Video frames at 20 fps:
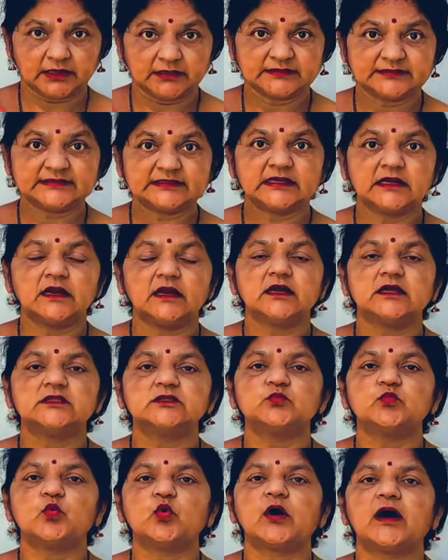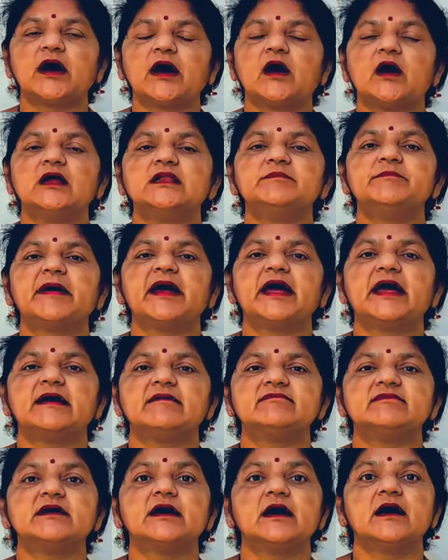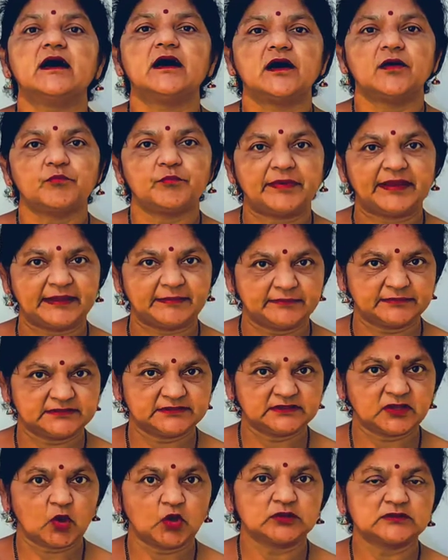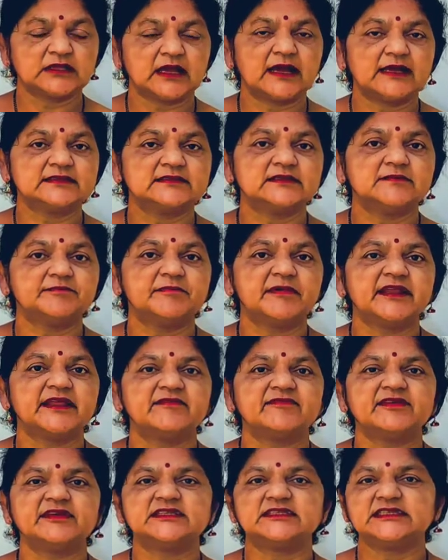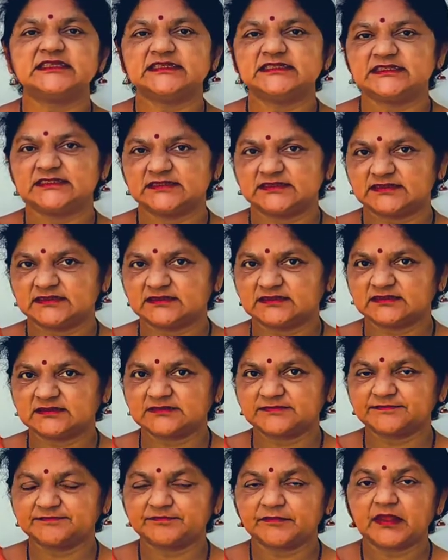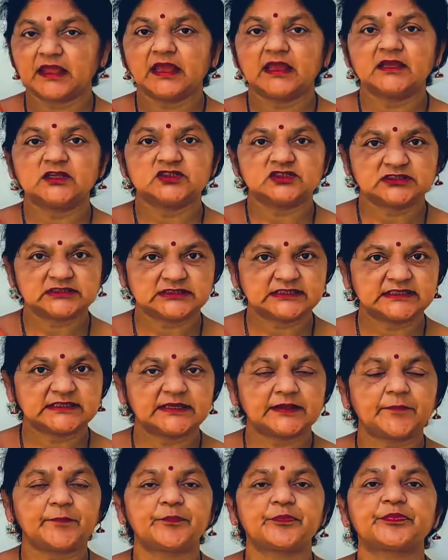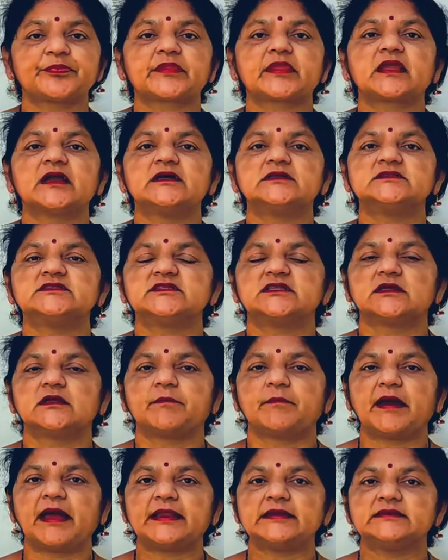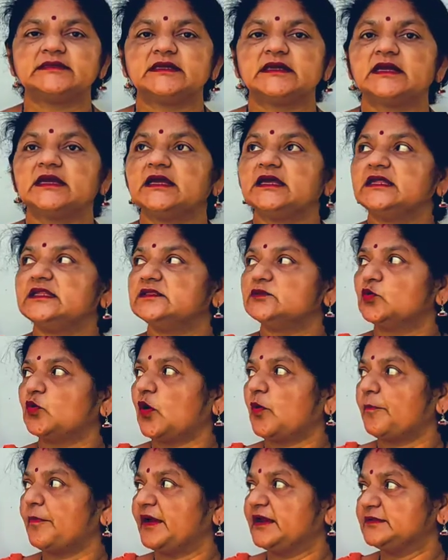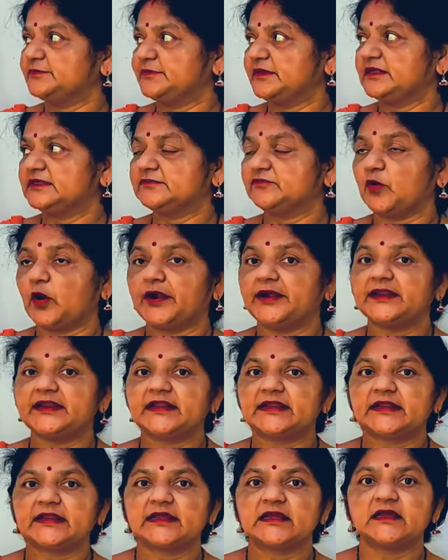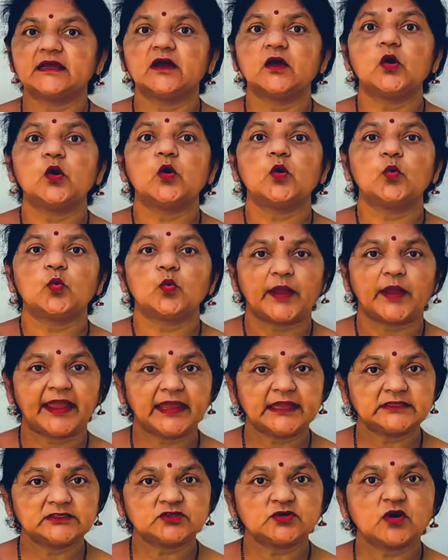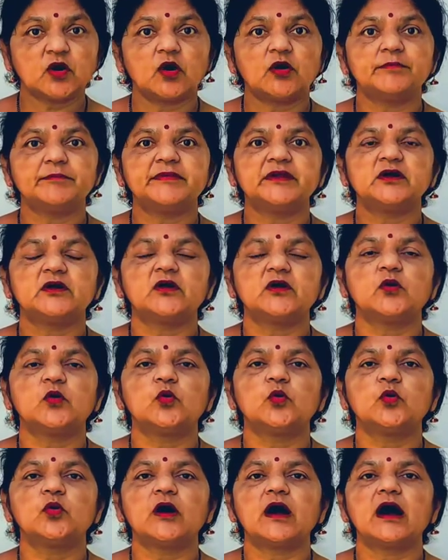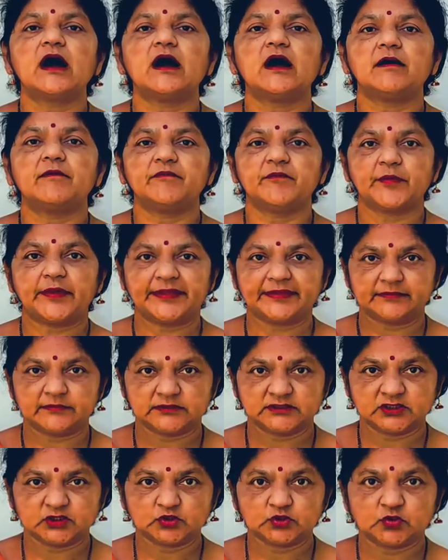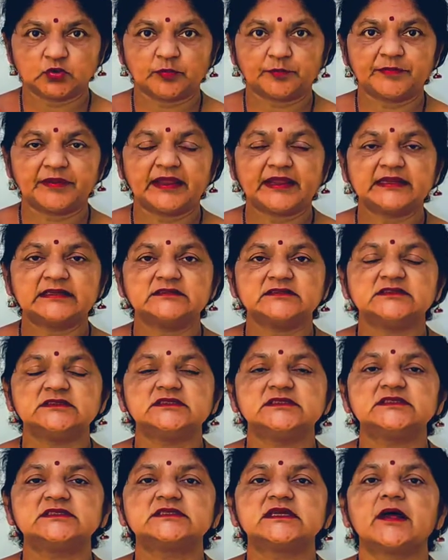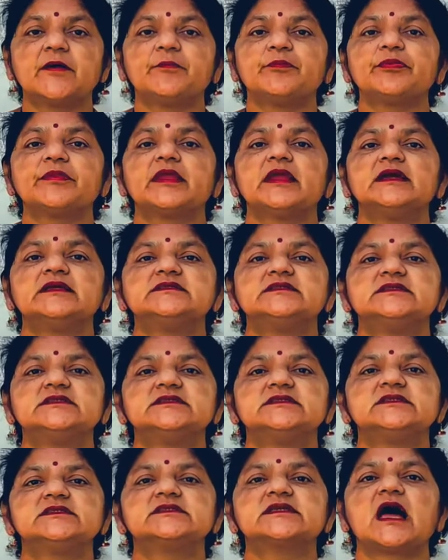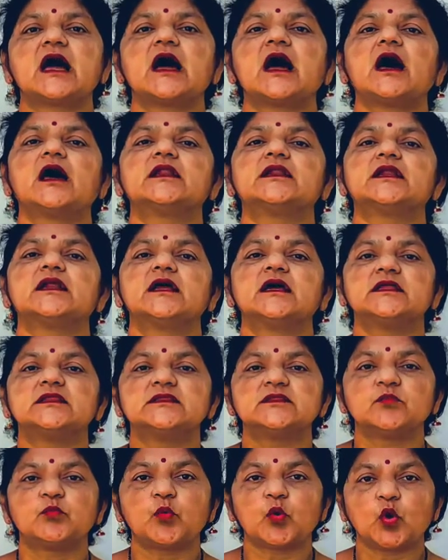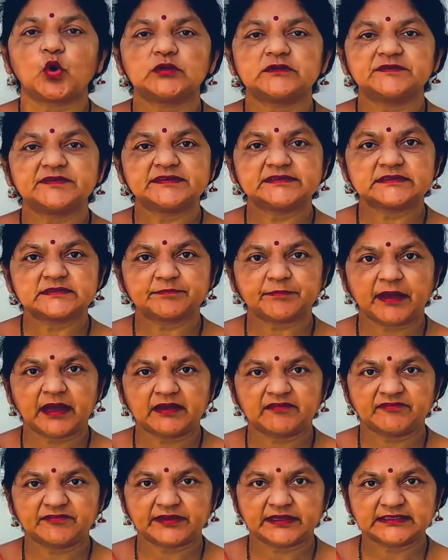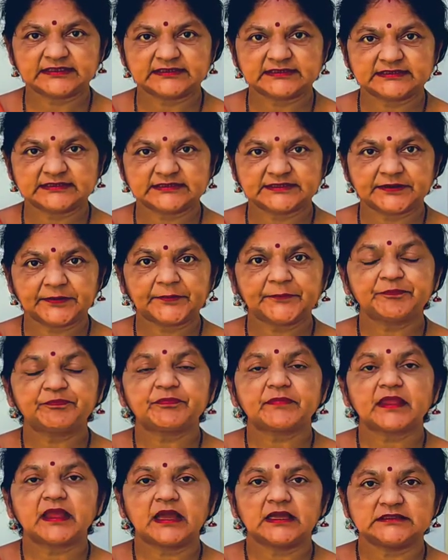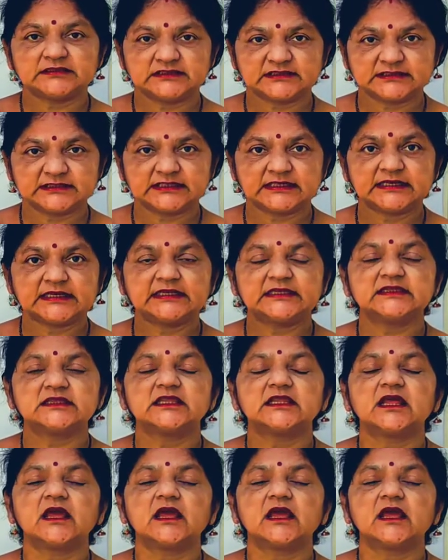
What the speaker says: Like, you all have some or other favorite teachers, right? And you must be wondering, where do they go? According to the students, the teachers are always perfect and